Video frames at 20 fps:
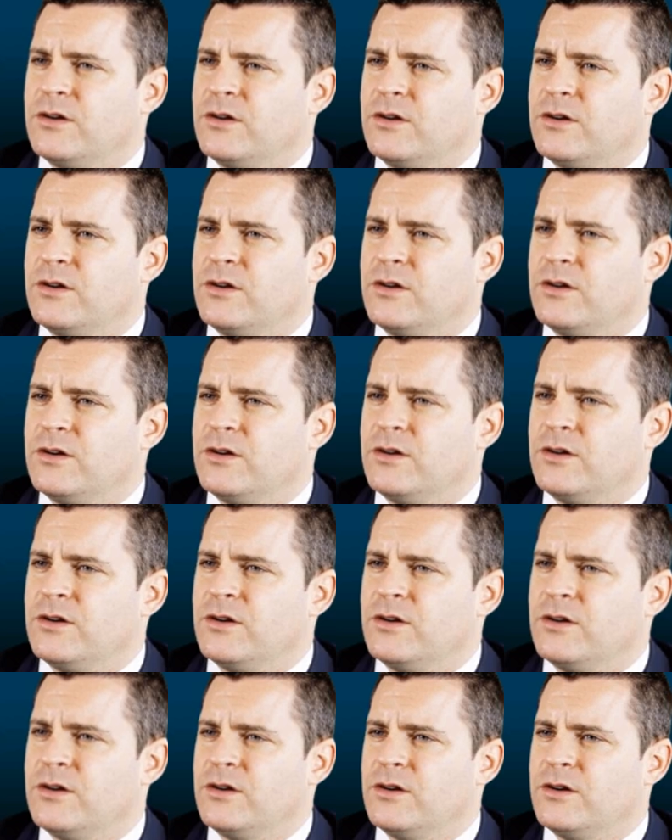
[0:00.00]

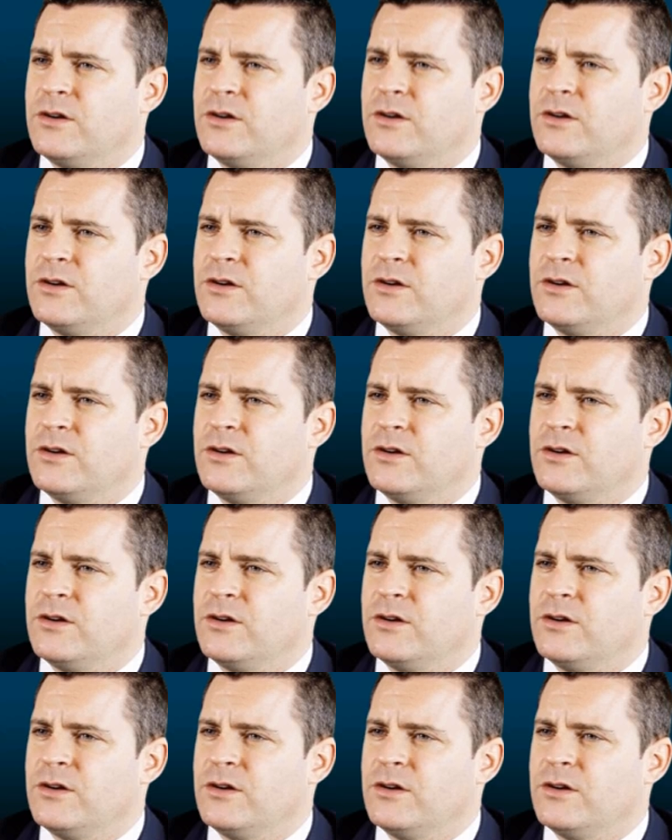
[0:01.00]

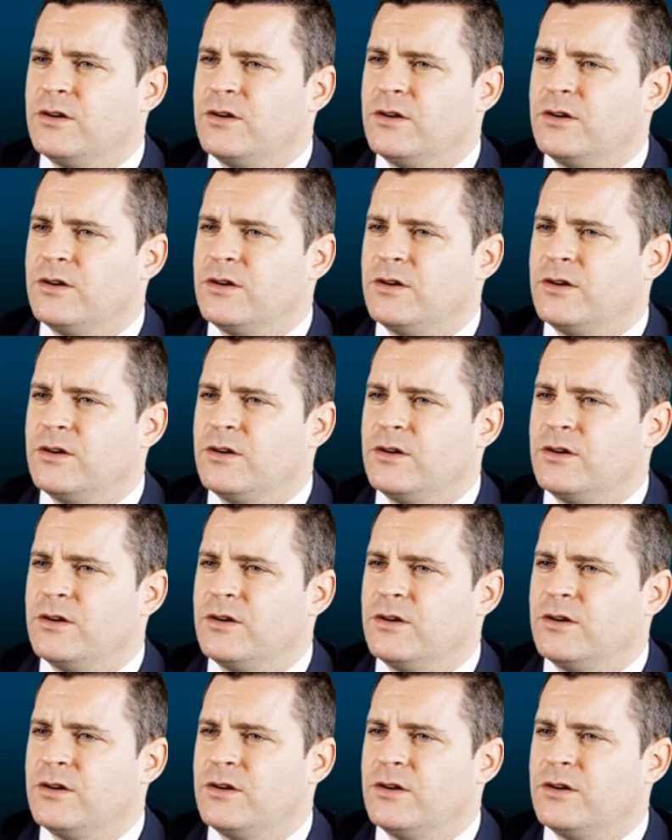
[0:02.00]

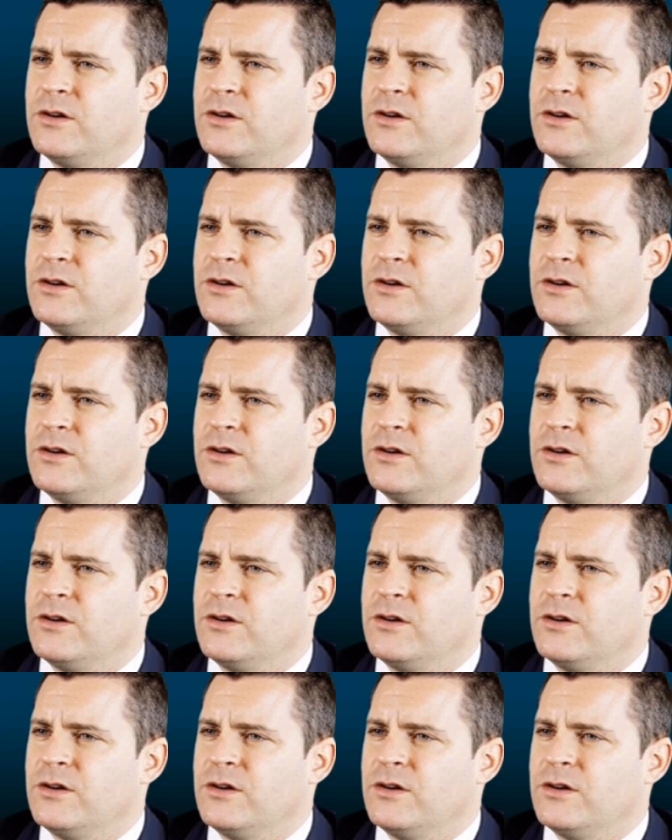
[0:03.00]

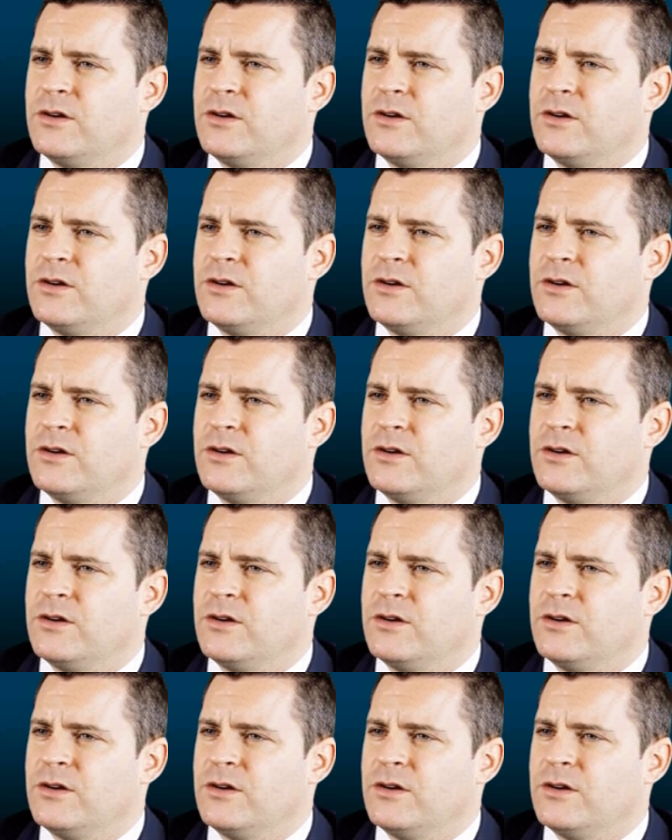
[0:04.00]
The face doesn't move, so there is nothing to read.